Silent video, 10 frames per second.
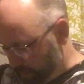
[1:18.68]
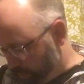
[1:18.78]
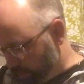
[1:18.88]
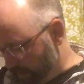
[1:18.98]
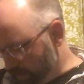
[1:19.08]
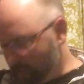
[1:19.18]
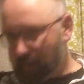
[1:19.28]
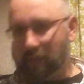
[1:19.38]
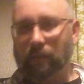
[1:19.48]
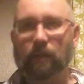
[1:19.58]
it
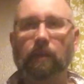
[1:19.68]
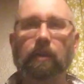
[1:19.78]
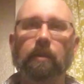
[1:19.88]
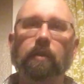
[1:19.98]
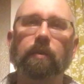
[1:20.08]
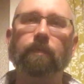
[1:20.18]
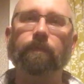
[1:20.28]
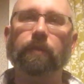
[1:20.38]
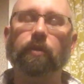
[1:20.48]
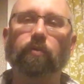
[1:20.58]
places
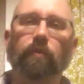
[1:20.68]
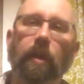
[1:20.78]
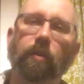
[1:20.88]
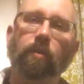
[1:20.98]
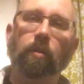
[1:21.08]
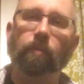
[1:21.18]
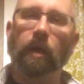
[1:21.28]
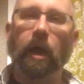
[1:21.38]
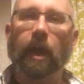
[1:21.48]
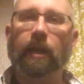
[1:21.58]
your firearm
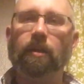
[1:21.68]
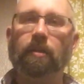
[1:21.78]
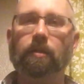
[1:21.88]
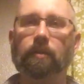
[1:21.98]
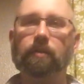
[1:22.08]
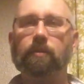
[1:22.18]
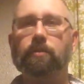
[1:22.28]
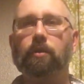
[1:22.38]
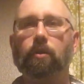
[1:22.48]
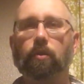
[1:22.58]
higher,
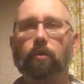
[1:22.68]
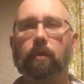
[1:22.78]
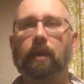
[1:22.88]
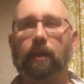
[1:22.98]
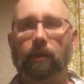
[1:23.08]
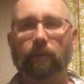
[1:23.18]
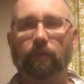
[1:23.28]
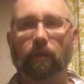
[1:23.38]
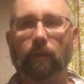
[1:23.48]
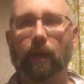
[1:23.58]
and it
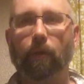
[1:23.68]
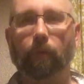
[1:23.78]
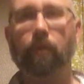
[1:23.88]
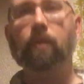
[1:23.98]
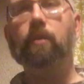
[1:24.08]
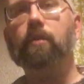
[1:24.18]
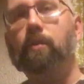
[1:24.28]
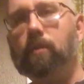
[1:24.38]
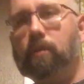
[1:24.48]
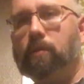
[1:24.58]
doesn't allow
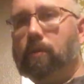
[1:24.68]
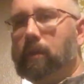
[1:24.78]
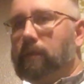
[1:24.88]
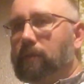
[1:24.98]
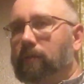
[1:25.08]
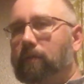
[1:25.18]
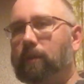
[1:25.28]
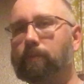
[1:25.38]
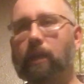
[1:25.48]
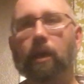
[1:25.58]
it to
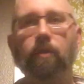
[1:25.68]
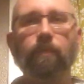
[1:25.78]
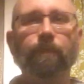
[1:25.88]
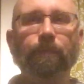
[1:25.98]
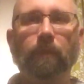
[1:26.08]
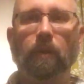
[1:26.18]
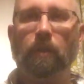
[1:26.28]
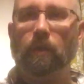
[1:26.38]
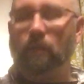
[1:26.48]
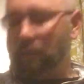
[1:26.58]
slip down.
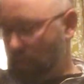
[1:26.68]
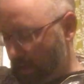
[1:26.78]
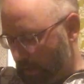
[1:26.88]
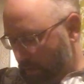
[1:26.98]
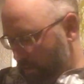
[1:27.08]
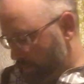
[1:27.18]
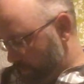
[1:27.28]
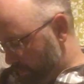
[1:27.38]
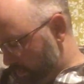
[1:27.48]
Now,